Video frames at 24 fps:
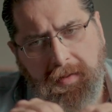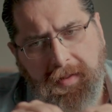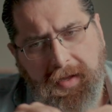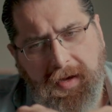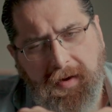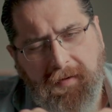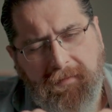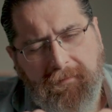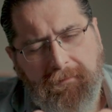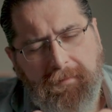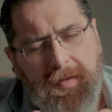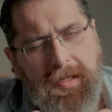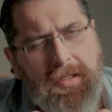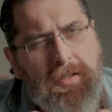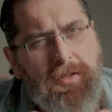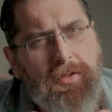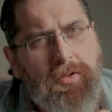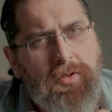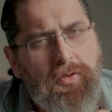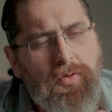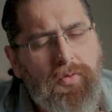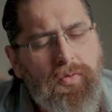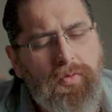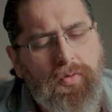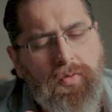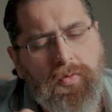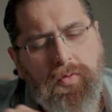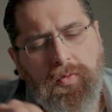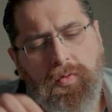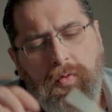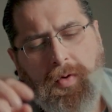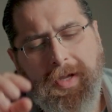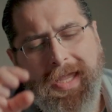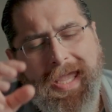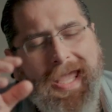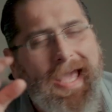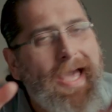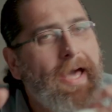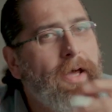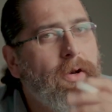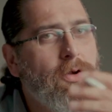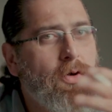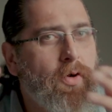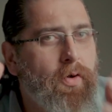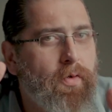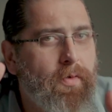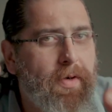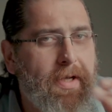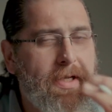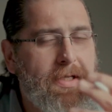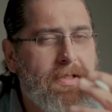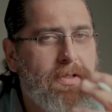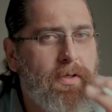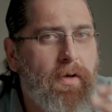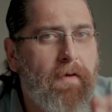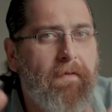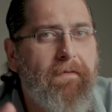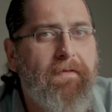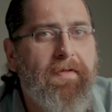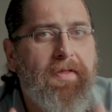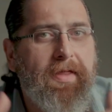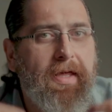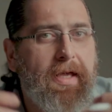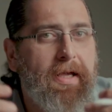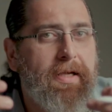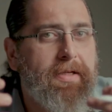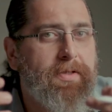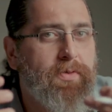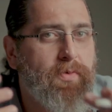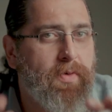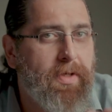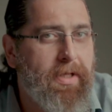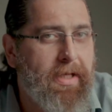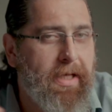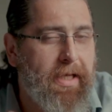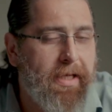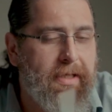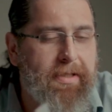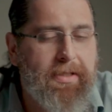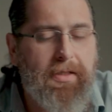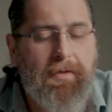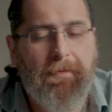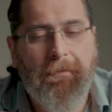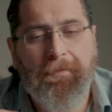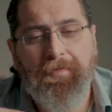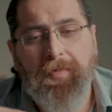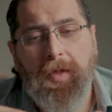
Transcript: there have been two categories of things released.